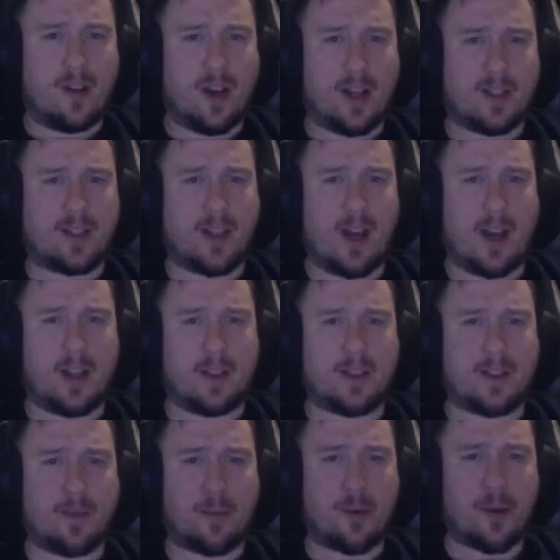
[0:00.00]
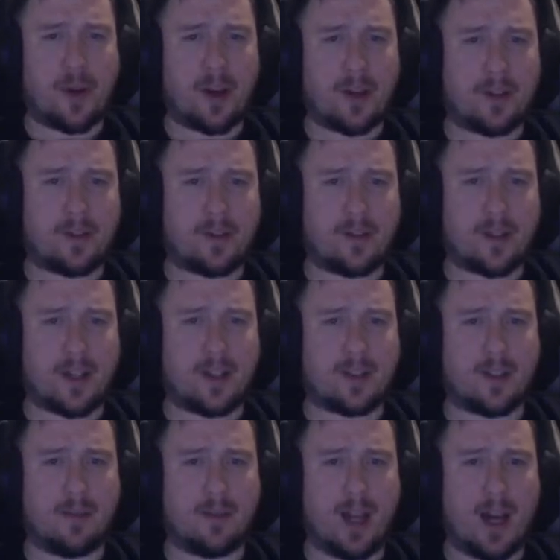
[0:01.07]
I silenced the Priest to get
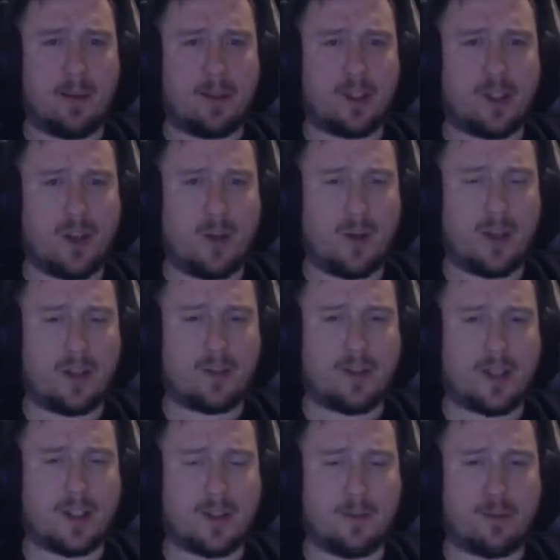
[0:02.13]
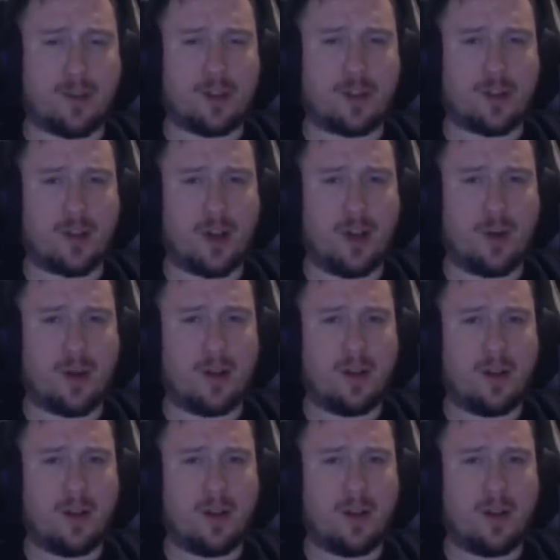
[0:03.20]
some damage going, to get some pressure going.